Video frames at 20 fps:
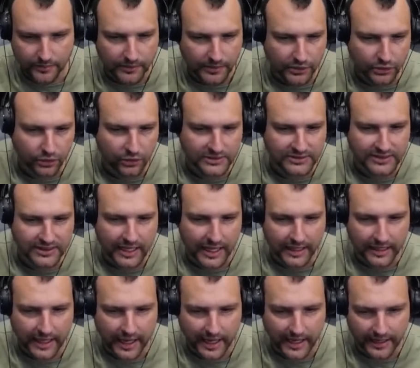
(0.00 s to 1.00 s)
but looks
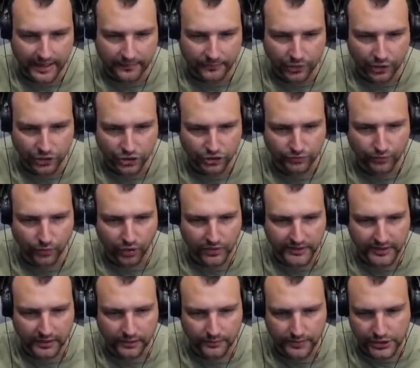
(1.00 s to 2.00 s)
like I am not
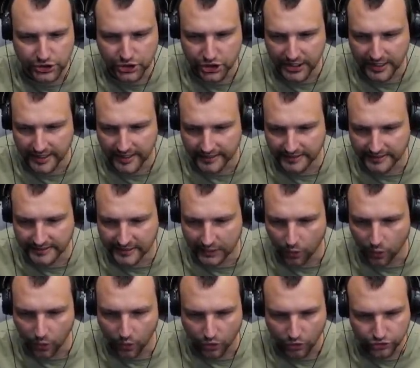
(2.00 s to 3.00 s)
spotted, which is
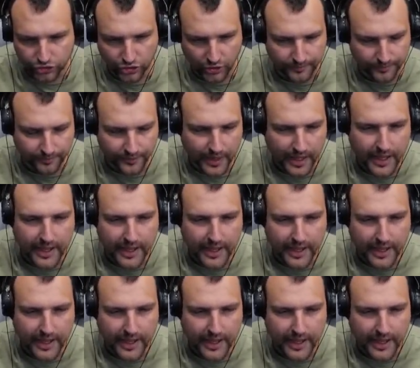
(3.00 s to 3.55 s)
awesome.